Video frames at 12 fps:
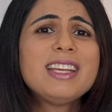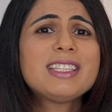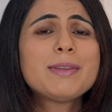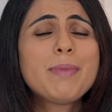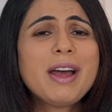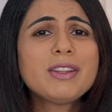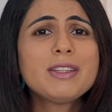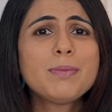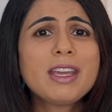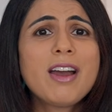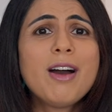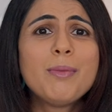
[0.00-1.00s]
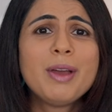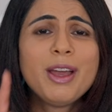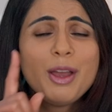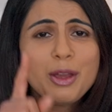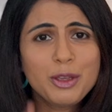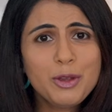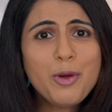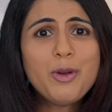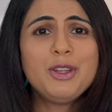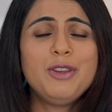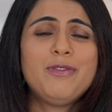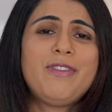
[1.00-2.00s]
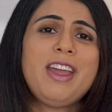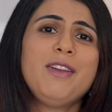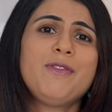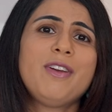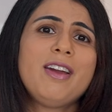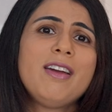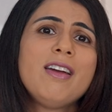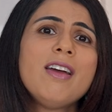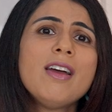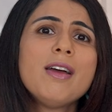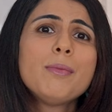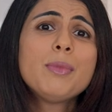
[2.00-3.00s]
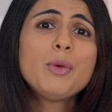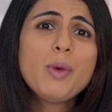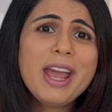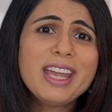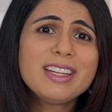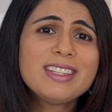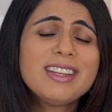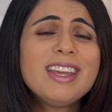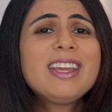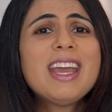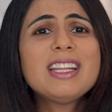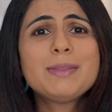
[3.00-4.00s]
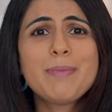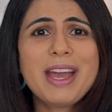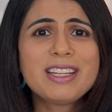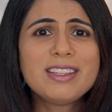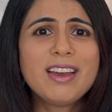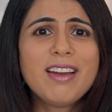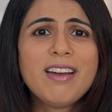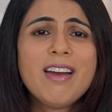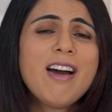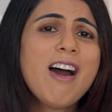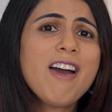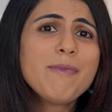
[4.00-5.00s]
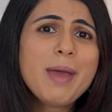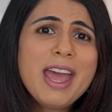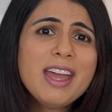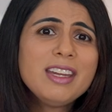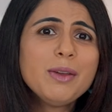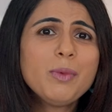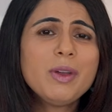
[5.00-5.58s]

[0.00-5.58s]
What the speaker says: it's about to become your new favourite. But wait, it gets better. I've paired it